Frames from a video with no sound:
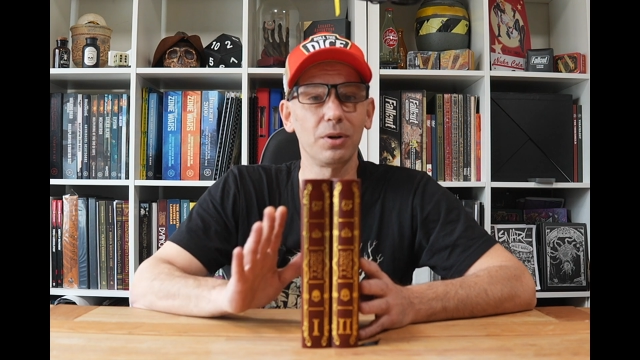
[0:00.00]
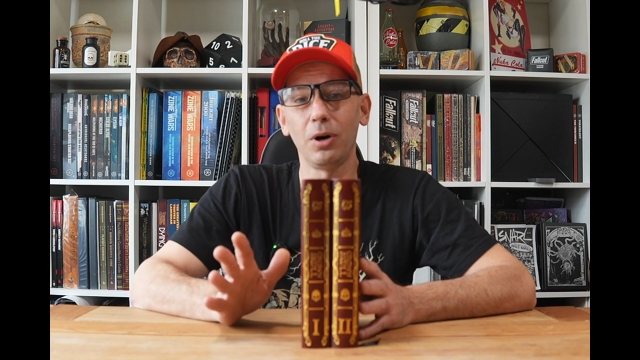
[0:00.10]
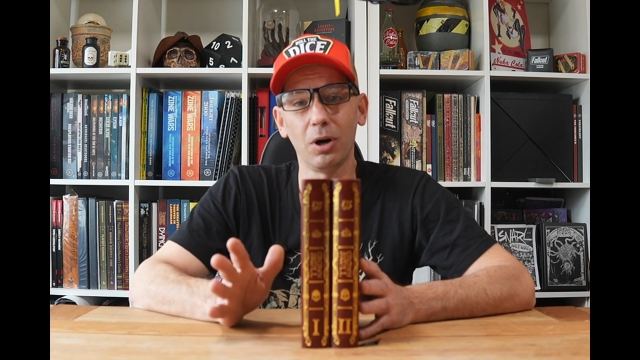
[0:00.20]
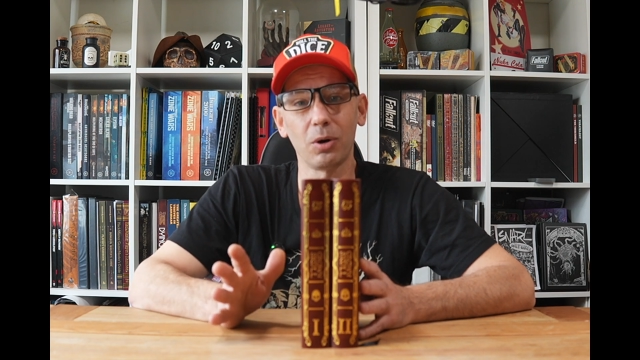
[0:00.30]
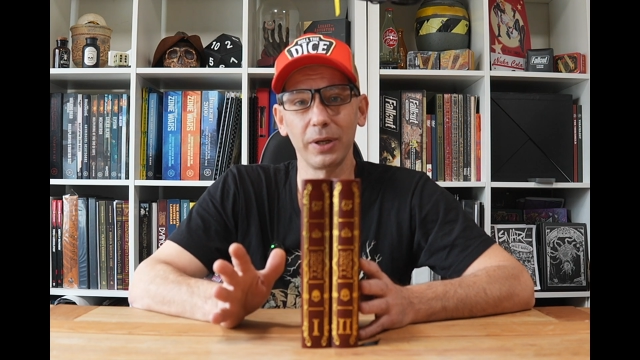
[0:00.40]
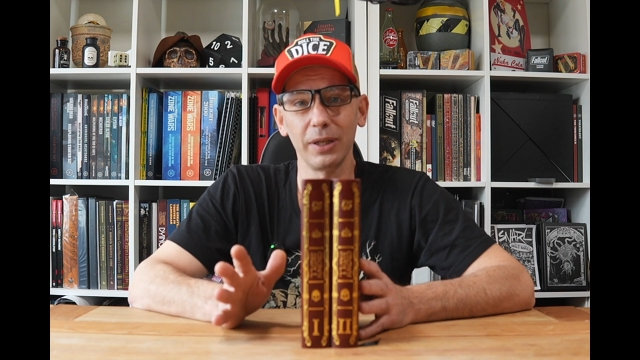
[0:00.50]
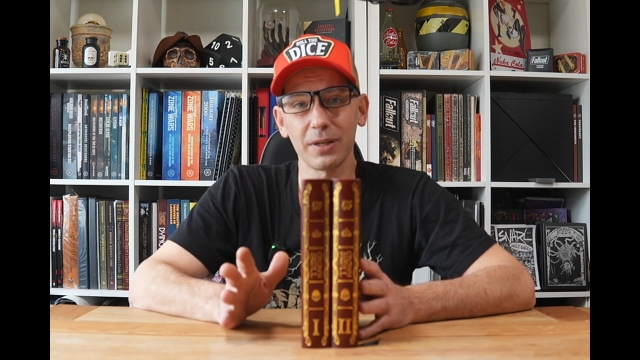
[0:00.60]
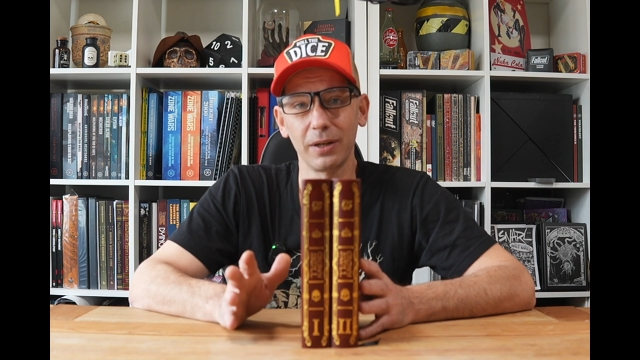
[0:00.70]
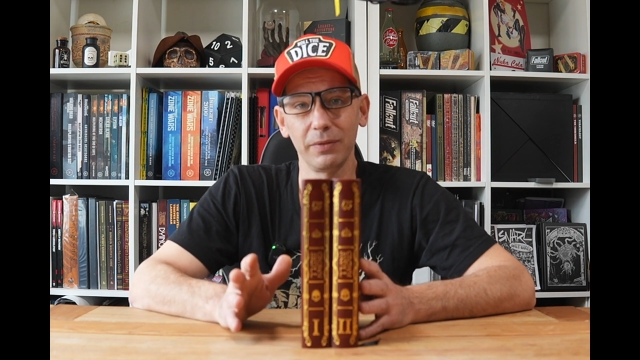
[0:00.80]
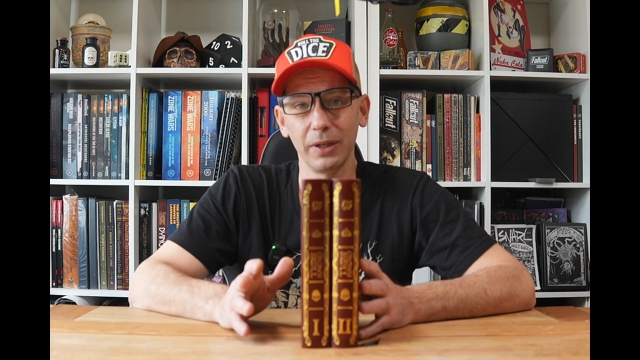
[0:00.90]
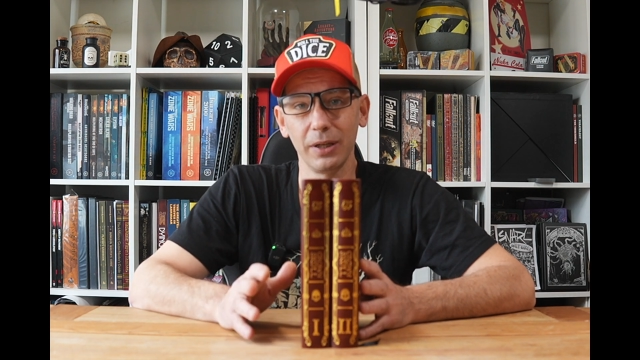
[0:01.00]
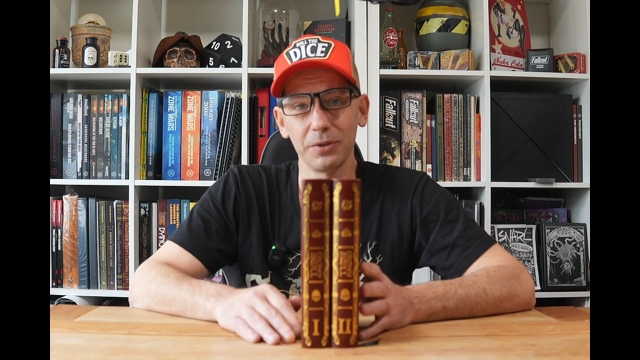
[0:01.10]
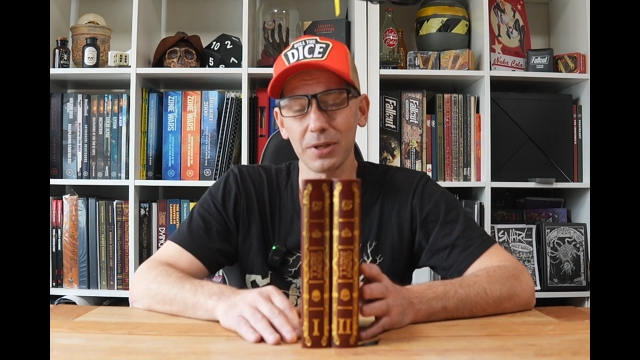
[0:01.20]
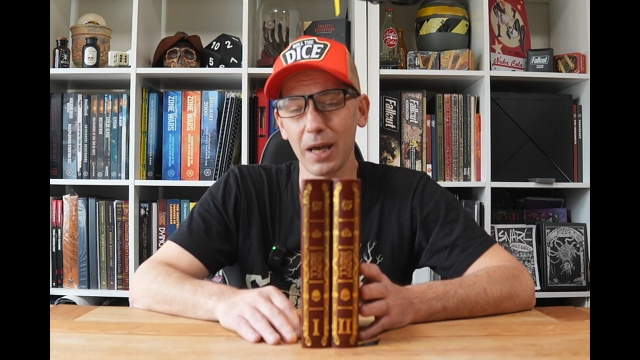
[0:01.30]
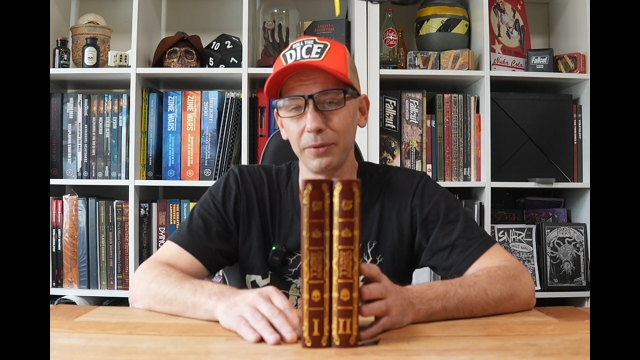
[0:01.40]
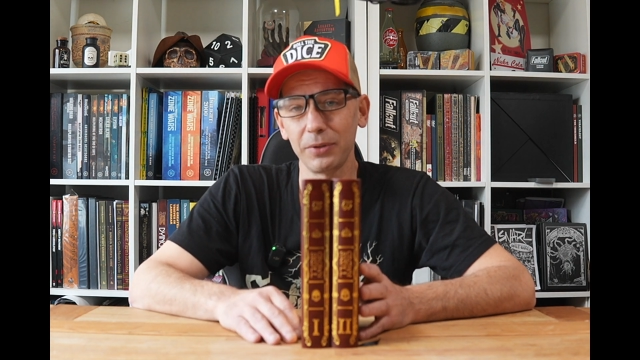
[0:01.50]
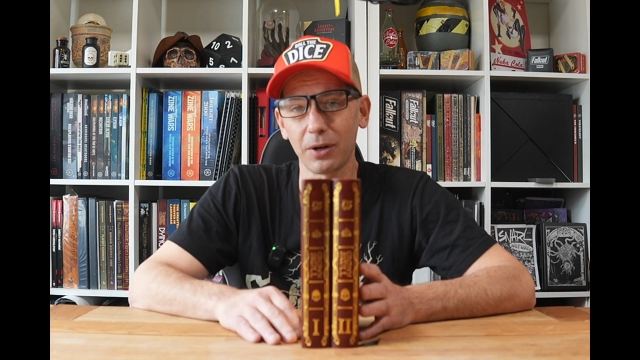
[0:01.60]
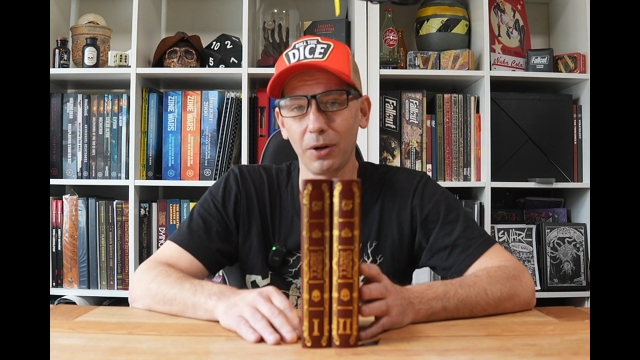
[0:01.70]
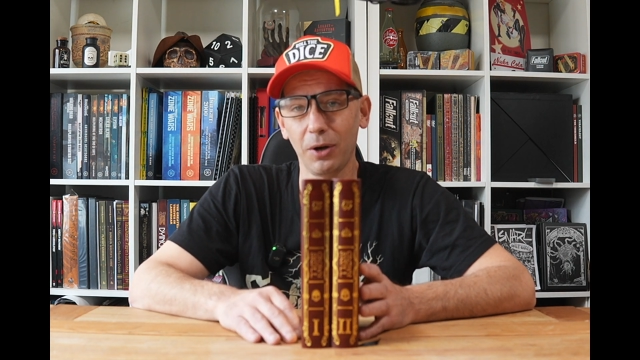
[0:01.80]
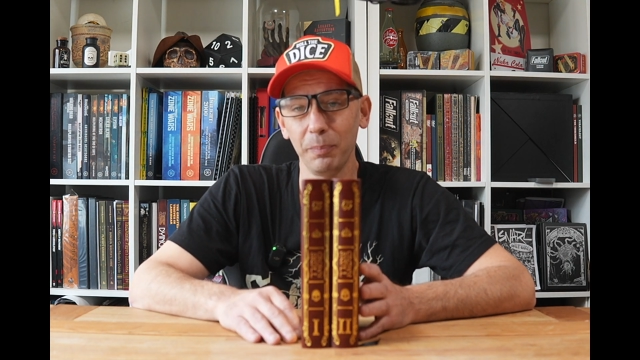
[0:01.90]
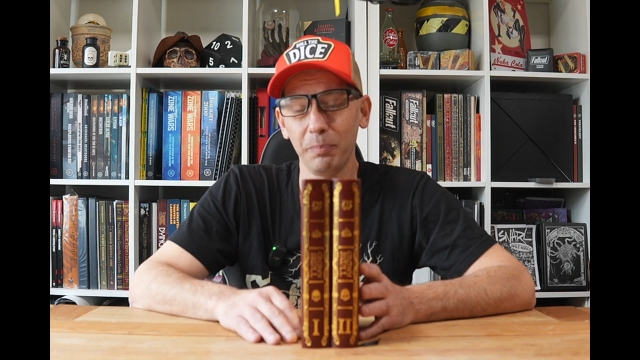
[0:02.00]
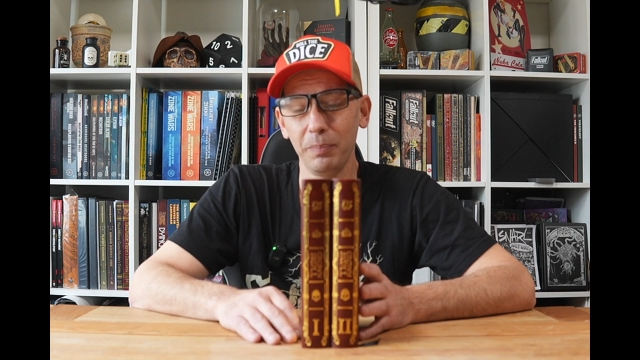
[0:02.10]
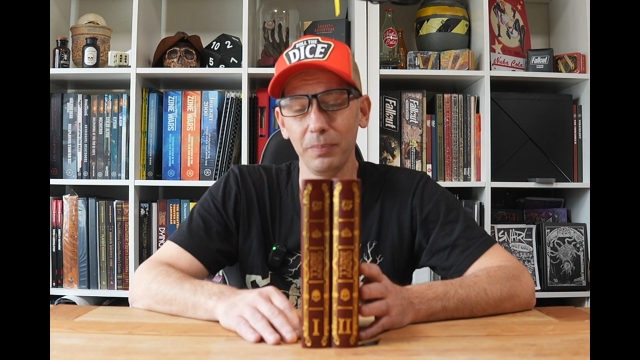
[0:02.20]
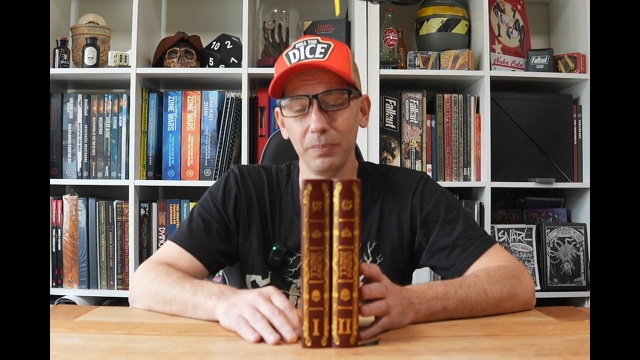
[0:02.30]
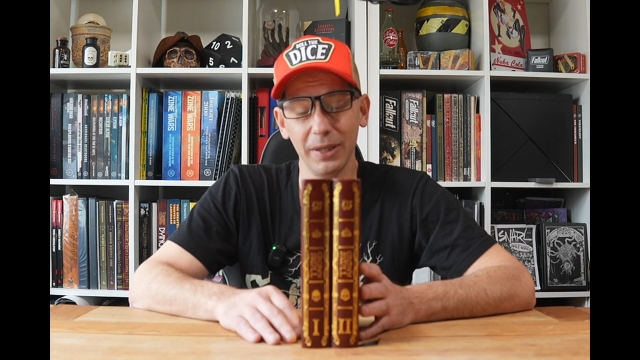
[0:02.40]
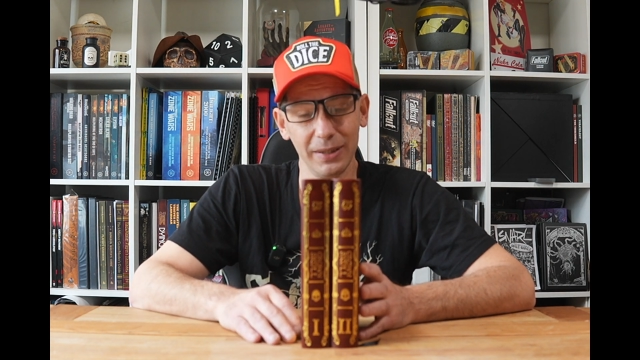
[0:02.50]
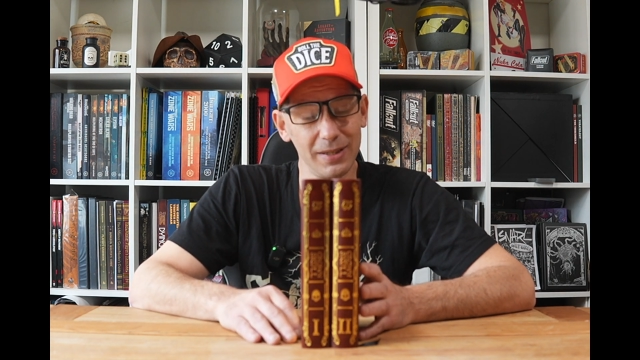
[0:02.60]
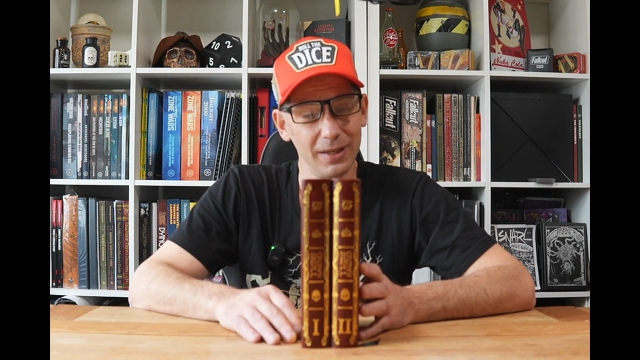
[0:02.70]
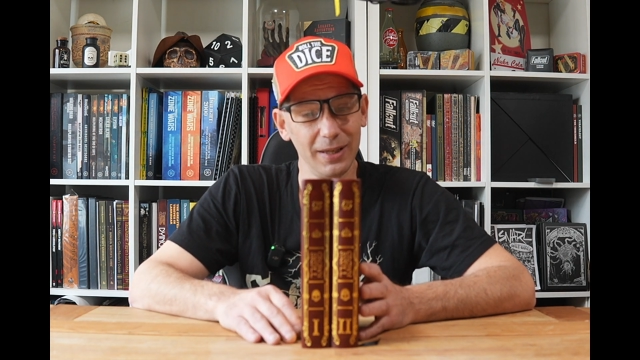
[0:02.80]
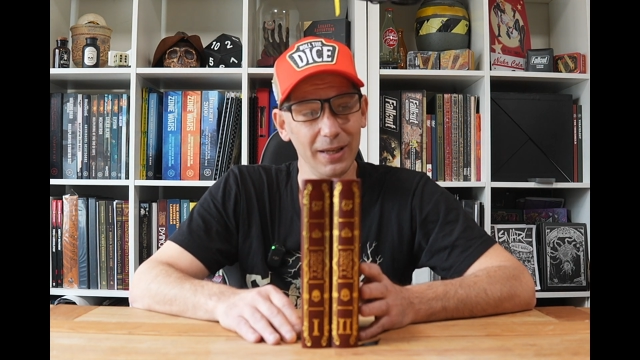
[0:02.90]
already a ton of videos out there on it,